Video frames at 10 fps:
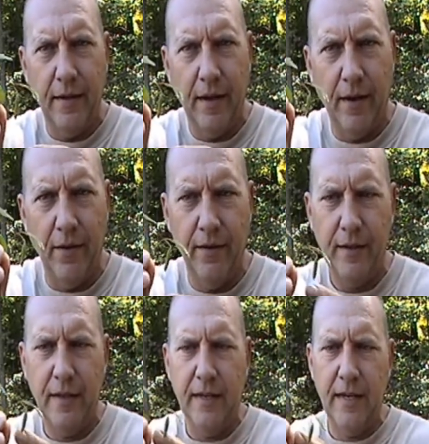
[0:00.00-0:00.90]
Now
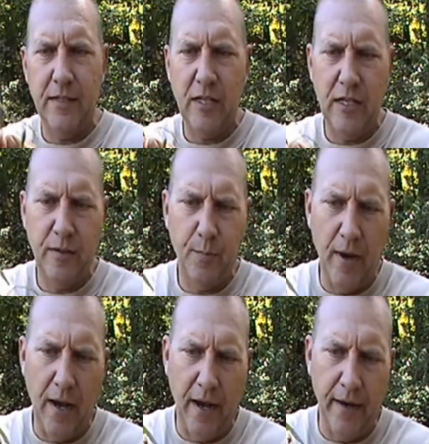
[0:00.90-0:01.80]
in that seed
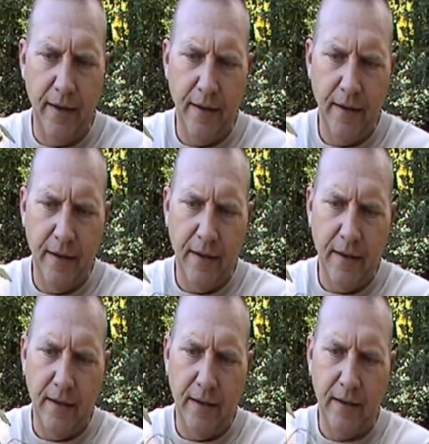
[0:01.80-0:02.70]
pod, like
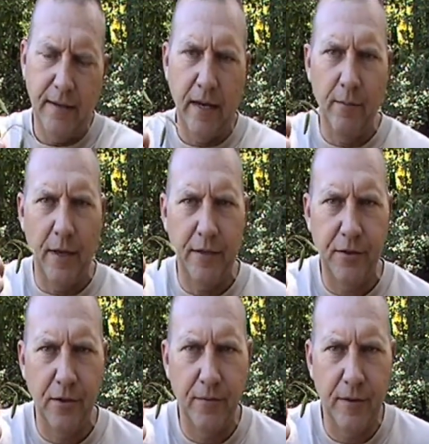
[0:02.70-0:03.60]
I said I'm not
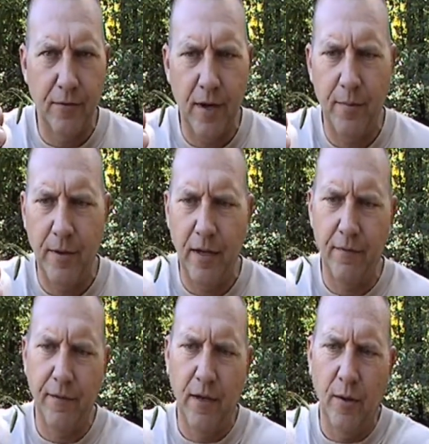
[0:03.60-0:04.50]
sure if it's ripe
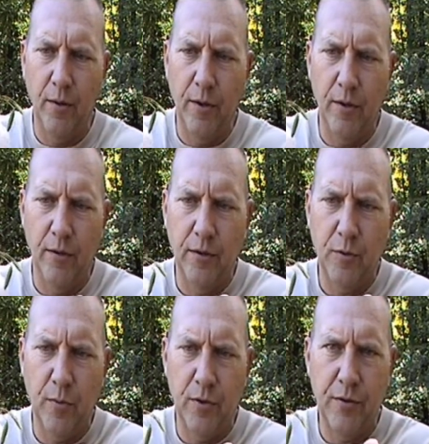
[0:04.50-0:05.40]
enough that it'll, it'll
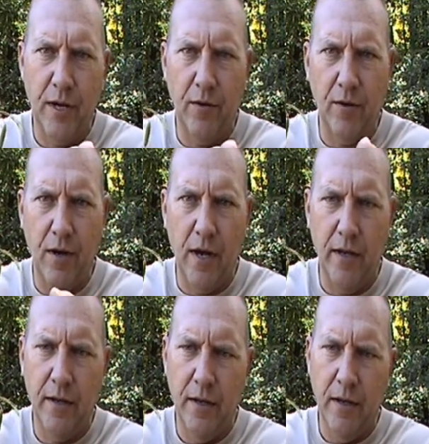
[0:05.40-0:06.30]
disperse out or
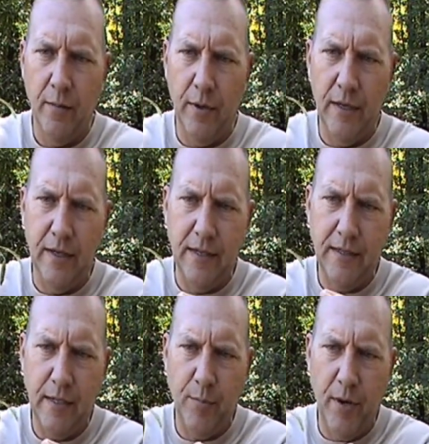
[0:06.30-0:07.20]
not. But in that
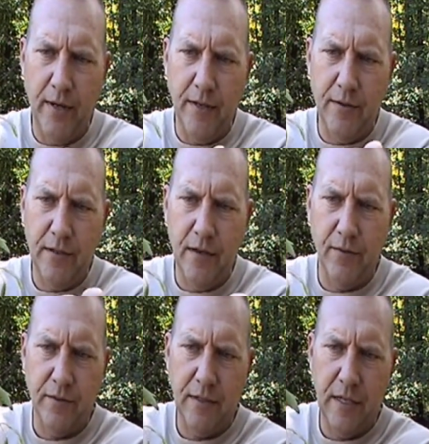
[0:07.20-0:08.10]
seed pod, there's
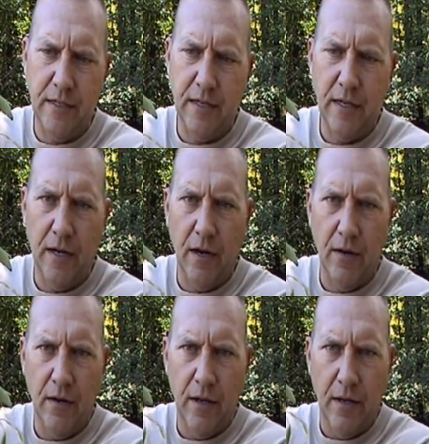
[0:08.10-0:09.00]
several seeds in
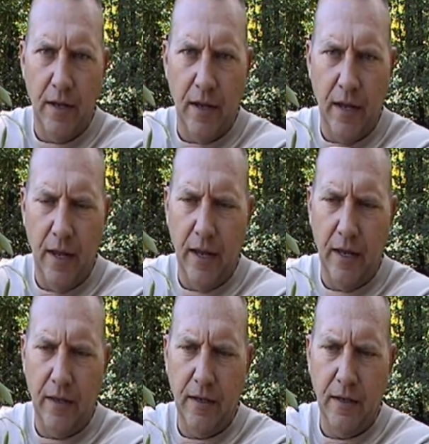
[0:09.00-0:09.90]
there,
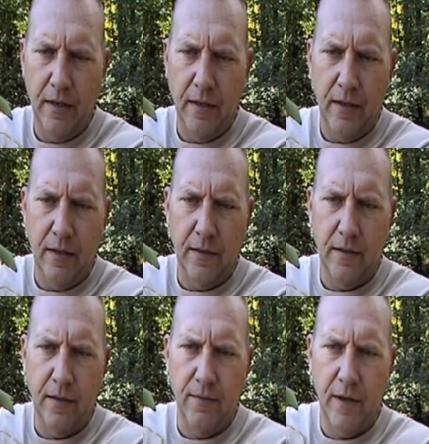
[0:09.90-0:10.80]
and
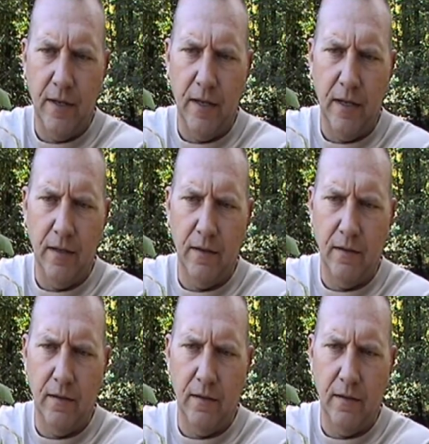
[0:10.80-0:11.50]
see if I can't